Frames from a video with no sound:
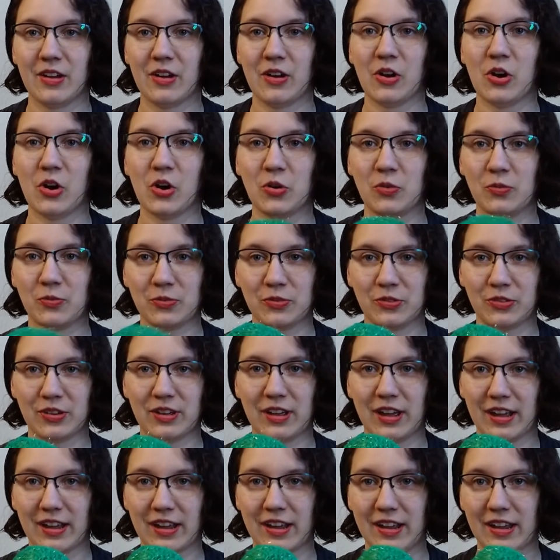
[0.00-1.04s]
hopefully
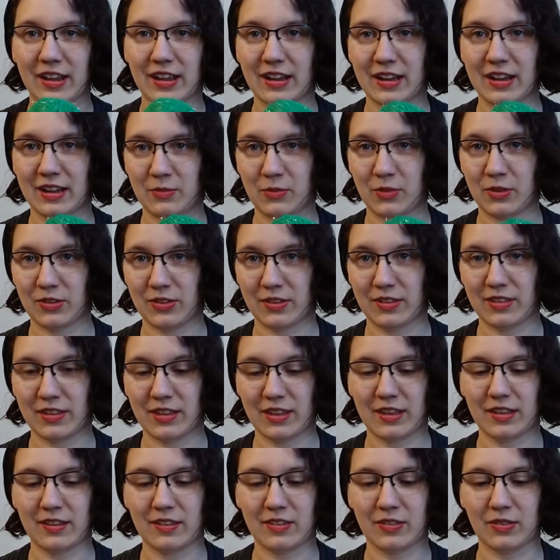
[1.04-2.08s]
I can get him using
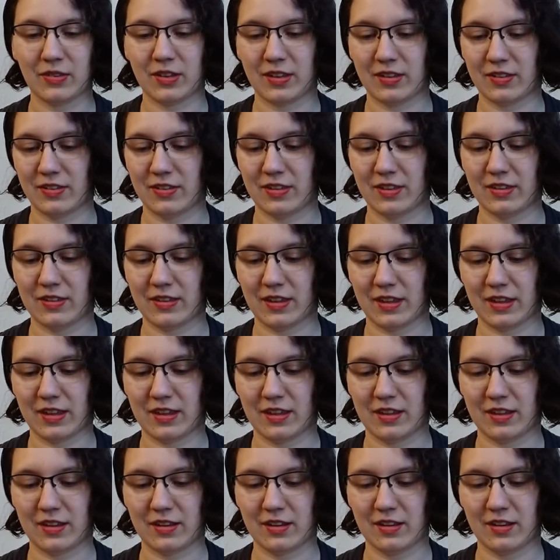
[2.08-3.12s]
these, because these I
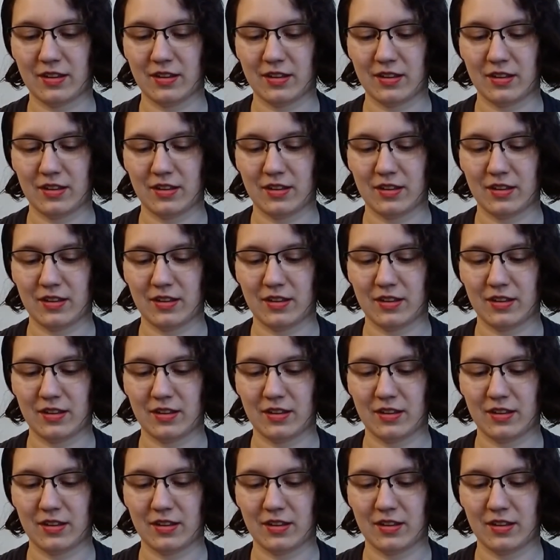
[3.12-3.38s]
can